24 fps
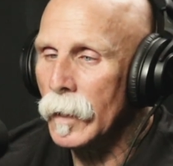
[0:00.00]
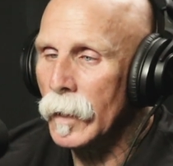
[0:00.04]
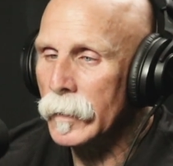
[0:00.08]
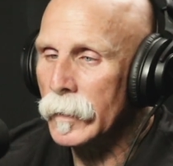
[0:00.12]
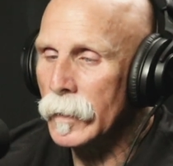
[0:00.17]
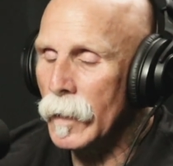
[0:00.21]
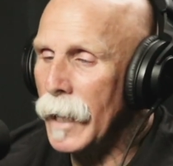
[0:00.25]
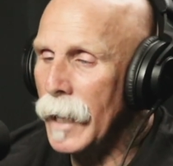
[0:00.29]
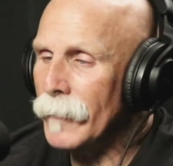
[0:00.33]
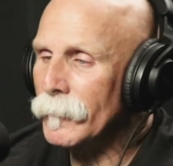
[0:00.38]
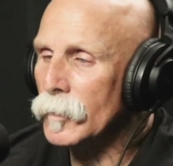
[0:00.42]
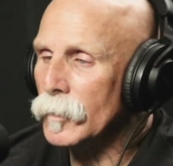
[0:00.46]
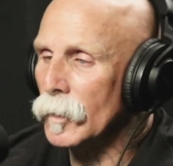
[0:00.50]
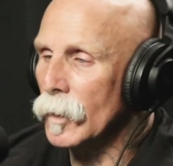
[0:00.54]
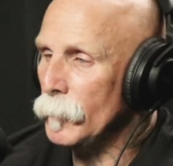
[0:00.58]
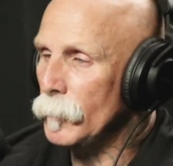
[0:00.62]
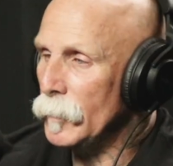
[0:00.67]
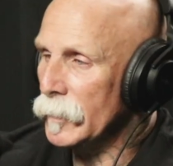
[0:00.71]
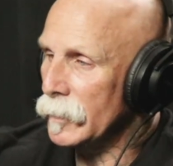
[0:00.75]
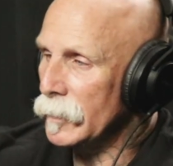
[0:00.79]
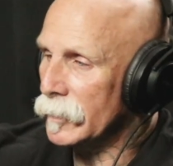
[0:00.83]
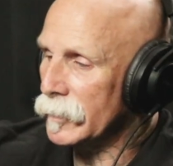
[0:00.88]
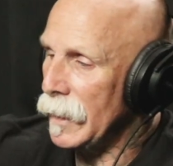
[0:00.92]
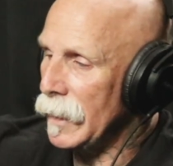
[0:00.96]
Now, I grew up
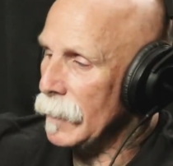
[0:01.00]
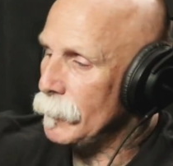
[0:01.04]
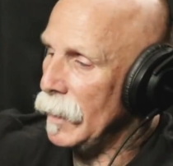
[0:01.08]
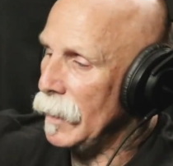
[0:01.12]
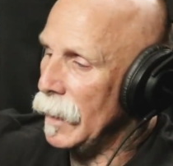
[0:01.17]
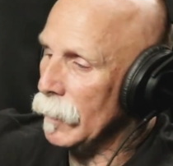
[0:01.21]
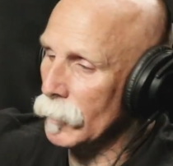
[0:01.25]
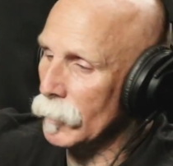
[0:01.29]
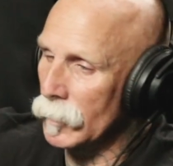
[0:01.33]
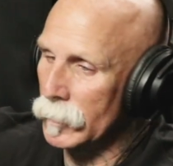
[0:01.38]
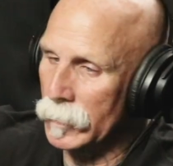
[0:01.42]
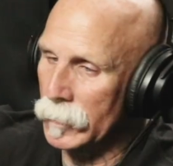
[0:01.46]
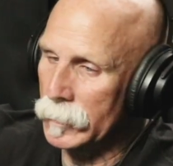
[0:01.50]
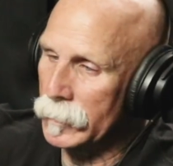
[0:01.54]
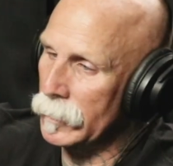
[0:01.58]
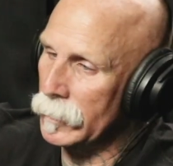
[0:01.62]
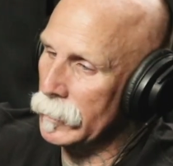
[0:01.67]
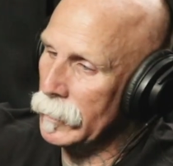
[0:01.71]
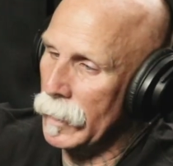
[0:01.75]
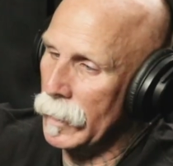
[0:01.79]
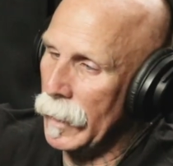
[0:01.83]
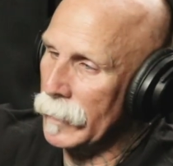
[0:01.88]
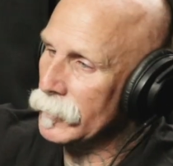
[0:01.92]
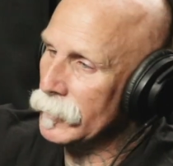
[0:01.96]
in the same neighborhood.
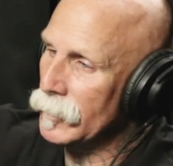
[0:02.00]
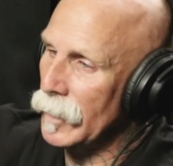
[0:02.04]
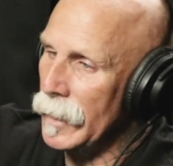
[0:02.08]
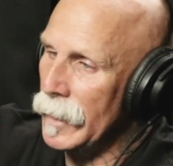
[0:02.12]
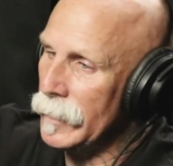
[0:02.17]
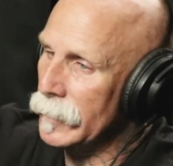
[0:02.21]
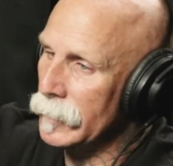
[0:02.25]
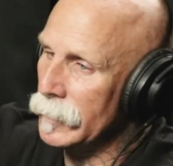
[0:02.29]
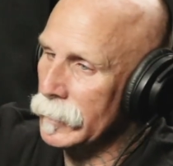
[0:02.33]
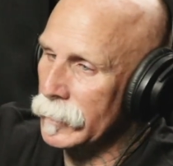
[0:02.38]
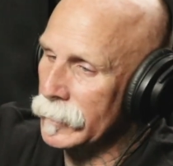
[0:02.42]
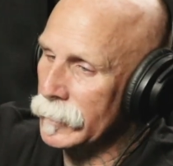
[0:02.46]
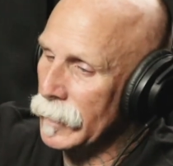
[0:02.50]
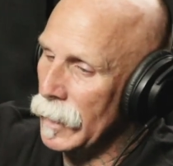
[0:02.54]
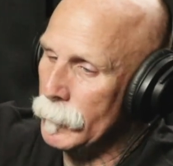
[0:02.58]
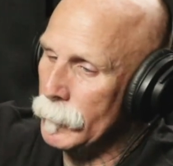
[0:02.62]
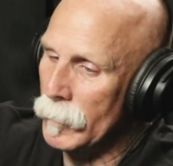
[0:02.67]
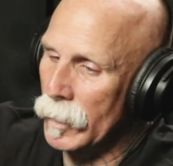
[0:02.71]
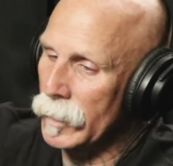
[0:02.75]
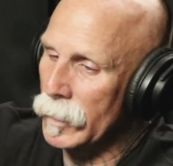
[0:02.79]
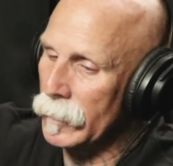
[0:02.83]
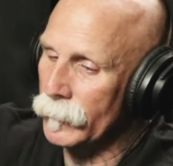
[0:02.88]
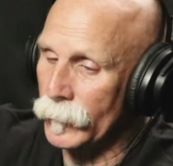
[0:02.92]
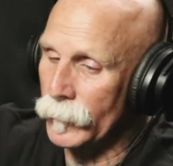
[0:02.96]
I stayed in the same
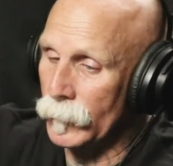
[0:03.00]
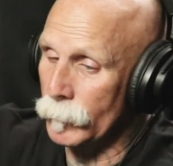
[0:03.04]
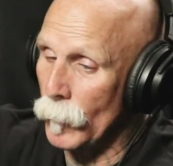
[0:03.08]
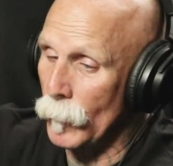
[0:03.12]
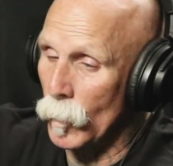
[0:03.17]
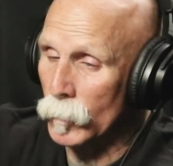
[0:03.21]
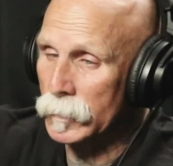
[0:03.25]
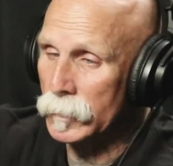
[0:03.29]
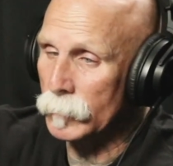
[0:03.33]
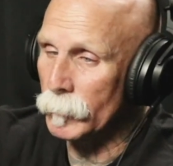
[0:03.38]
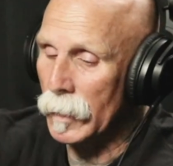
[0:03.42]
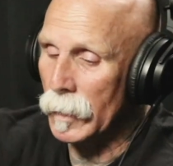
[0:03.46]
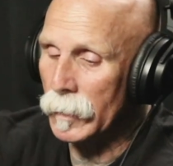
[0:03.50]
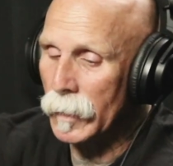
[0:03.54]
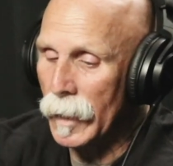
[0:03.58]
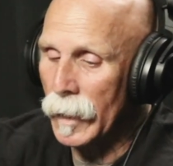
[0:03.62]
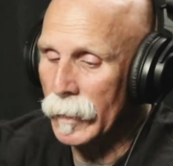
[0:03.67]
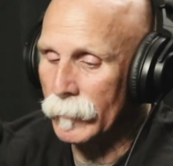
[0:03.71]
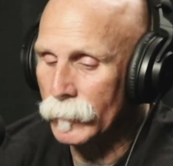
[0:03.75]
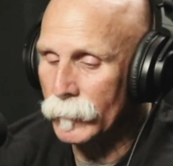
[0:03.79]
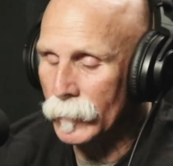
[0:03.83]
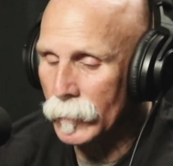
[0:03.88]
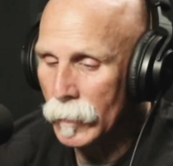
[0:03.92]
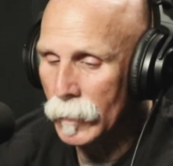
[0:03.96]
area for most of my
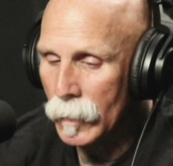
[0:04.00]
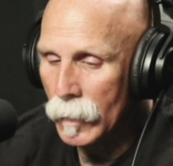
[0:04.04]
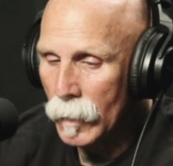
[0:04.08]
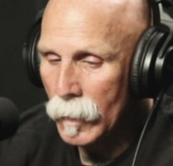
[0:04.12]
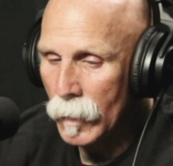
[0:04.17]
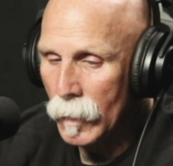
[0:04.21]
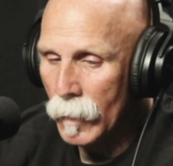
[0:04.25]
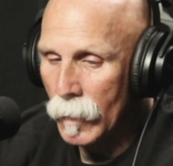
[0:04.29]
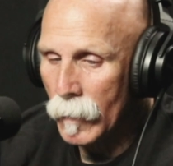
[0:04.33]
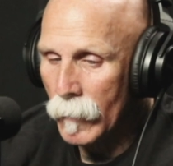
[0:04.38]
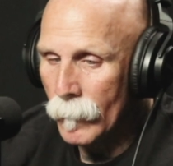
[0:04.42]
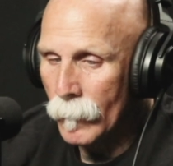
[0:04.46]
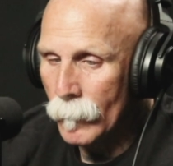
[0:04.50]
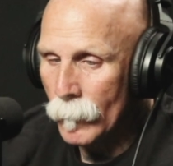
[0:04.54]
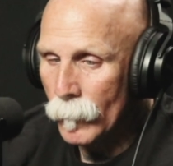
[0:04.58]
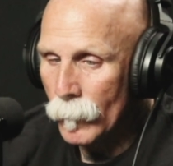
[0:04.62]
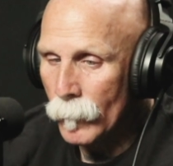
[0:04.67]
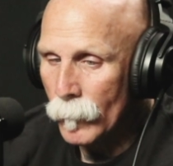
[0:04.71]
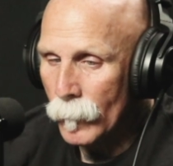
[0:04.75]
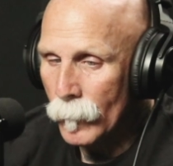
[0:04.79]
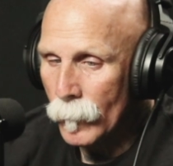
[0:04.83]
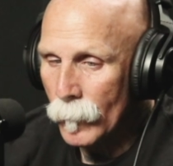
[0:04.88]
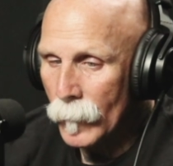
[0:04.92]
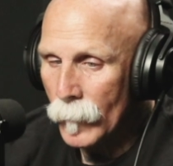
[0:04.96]
life.
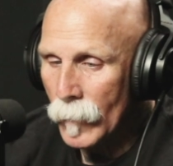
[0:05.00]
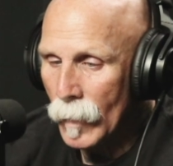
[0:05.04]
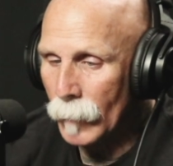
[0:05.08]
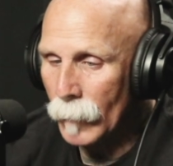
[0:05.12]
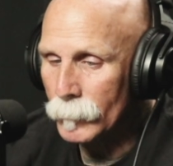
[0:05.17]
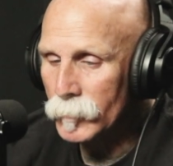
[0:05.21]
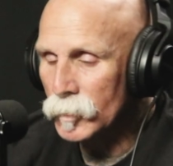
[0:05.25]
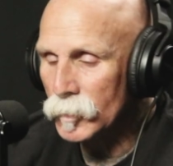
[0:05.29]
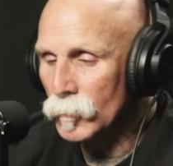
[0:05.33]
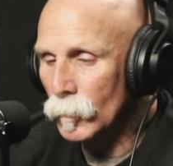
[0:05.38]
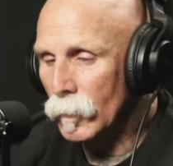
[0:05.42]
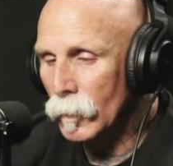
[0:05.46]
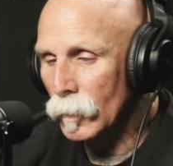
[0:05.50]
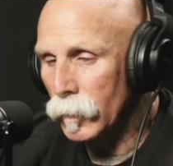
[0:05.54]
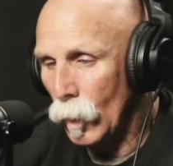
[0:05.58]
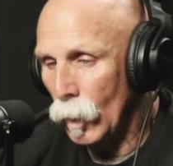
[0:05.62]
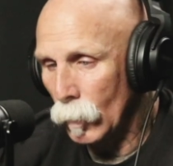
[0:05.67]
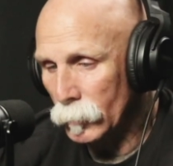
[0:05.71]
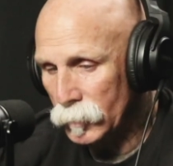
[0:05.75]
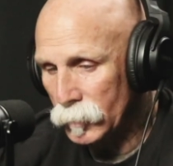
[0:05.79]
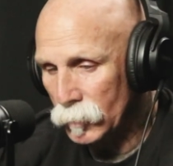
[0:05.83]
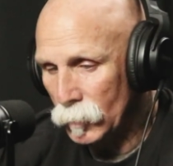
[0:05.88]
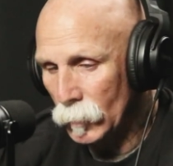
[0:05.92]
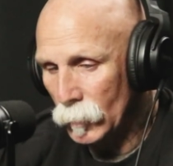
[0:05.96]
I'm still
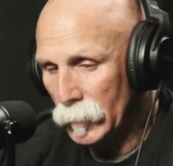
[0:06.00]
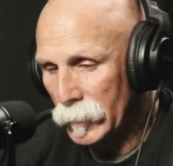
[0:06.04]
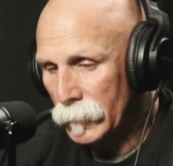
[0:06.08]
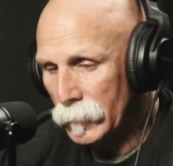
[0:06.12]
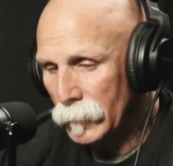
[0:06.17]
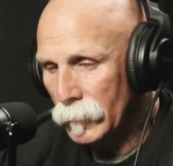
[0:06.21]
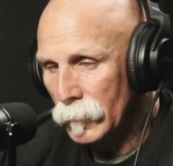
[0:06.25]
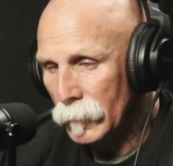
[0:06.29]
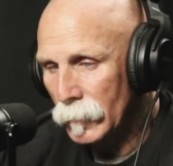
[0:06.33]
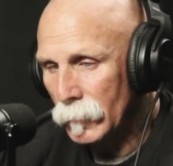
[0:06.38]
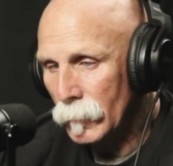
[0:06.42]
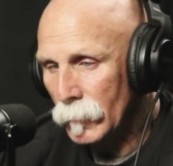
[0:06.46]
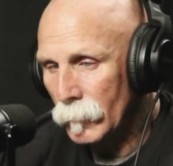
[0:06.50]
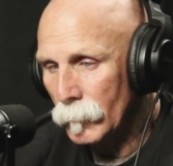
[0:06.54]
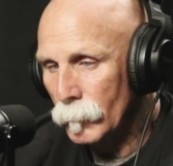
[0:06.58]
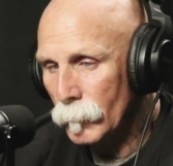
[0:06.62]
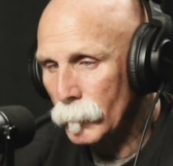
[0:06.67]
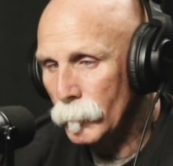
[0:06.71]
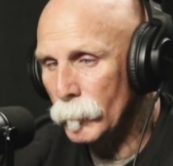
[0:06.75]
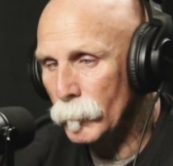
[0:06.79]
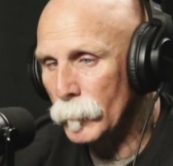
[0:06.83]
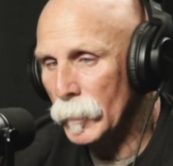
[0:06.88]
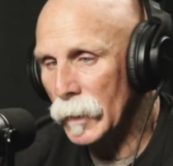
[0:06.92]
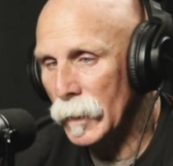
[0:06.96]
close to it,
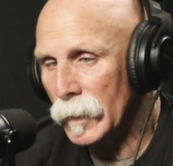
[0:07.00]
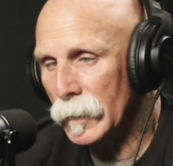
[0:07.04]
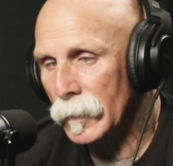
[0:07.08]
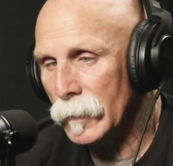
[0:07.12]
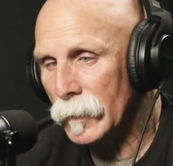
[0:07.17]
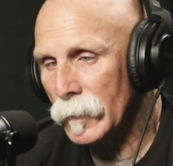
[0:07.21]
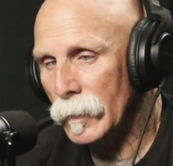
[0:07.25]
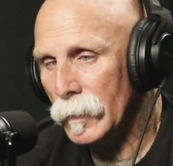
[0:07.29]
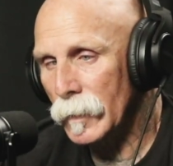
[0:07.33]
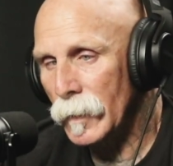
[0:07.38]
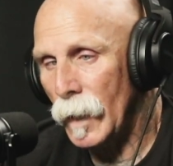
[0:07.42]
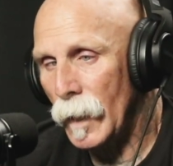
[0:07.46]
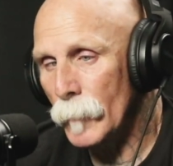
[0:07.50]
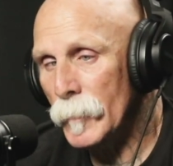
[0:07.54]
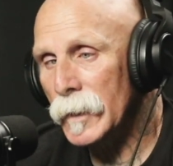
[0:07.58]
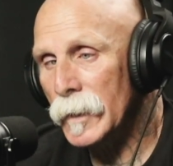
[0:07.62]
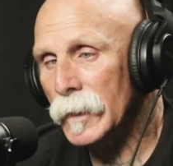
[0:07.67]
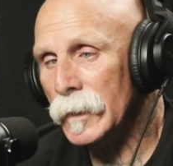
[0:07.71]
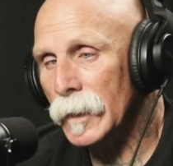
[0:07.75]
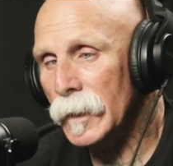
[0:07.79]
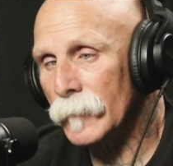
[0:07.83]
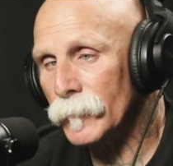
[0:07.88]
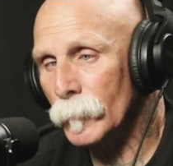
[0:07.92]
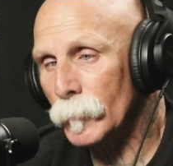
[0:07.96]
but I'm in a
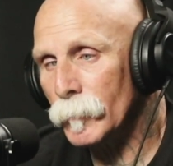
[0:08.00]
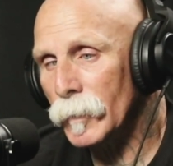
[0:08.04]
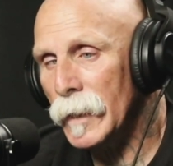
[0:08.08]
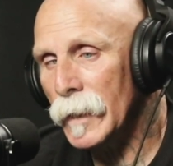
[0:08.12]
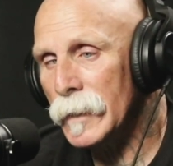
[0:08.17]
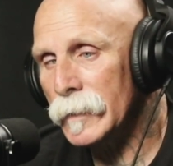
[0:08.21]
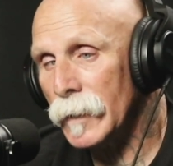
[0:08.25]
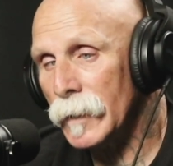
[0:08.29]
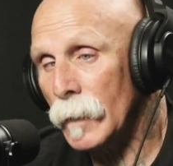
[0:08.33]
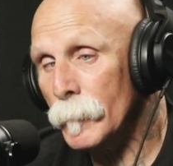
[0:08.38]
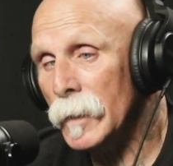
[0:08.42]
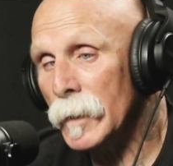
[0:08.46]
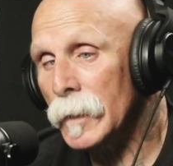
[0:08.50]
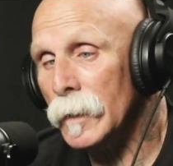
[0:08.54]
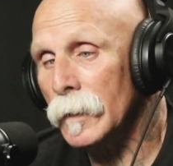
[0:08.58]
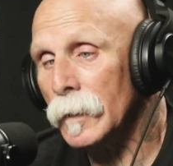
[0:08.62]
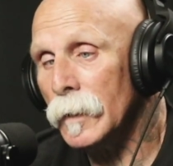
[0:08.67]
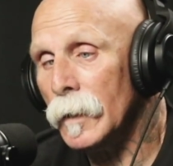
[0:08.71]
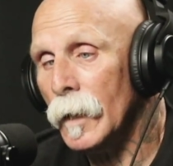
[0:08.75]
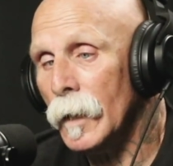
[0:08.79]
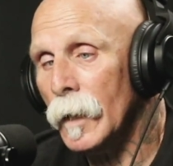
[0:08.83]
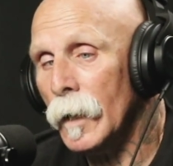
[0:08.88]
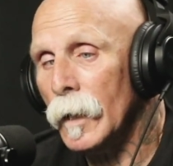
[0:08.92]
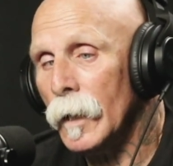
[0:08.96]
different place. I'm in a
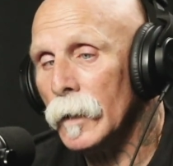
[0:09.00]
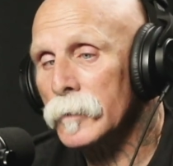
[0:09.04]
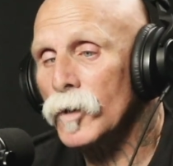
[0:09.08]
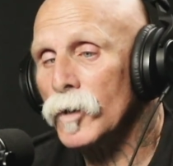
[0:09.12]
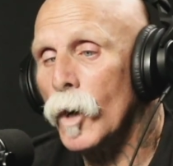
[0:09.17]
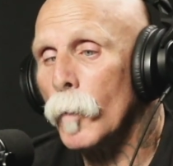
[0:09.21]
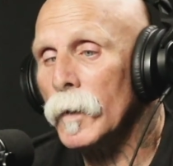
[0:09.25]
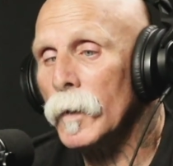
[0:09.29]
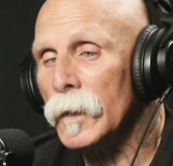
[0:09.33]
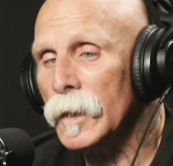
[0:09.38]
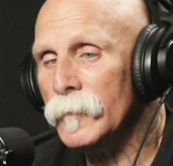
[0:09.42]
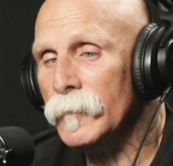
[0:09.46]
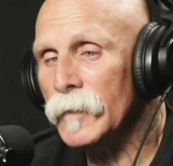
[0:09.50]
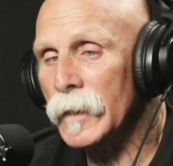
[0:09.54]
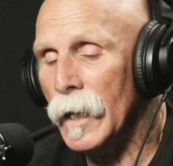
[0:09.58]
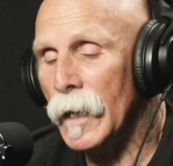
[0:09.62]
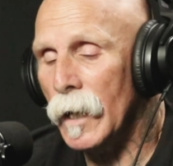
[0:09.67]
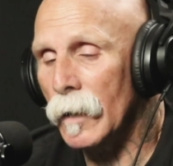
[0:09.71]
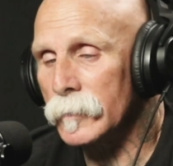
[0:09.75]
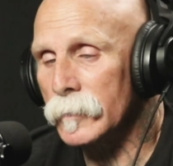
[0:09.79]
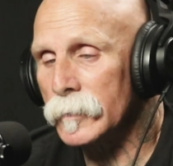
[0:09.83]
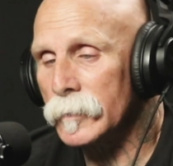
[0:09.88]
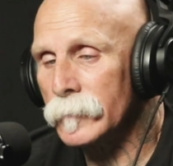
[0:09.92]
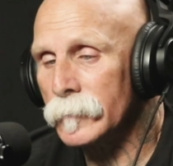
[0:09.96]
sober living
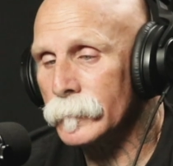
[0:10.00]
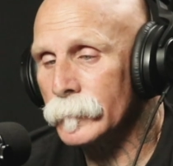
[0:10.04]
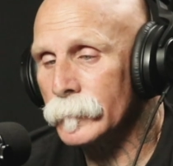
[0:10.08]
house.